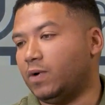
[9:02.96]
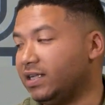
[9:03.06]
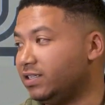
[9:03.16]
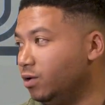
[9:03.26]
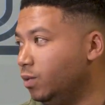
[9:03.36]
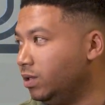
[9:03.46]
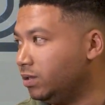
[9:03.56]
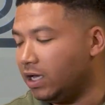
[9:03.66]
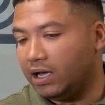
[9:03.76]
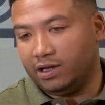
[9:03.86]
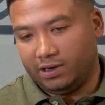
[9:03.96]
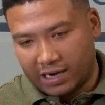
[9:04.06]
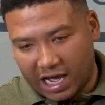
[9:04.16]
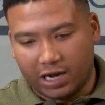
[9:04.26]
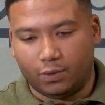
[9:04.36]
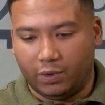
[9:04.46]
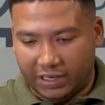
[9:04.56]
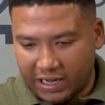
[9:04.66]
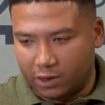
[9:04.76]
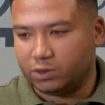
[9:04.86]
wines in the world. Now we
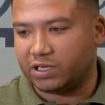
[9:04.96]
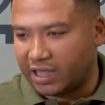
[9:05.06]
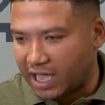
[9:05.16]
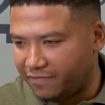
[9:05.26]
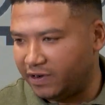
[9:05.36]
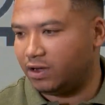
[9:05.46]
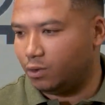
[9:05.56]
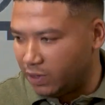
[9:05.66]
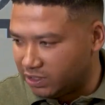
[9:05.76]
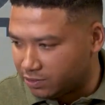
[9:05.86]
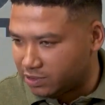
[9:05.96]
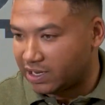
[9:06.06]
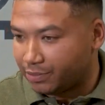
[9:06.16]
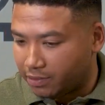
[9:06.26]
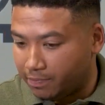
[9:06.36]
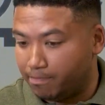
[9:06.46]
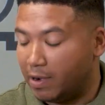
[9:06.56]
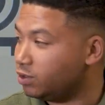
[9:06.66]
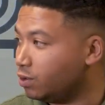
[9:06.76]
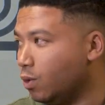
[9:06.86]
know South Africa wins some of the
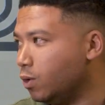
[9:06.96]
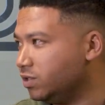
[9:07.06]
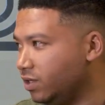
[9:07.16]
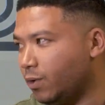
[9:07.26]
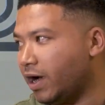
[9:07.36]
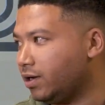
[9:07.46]
most awards in wine,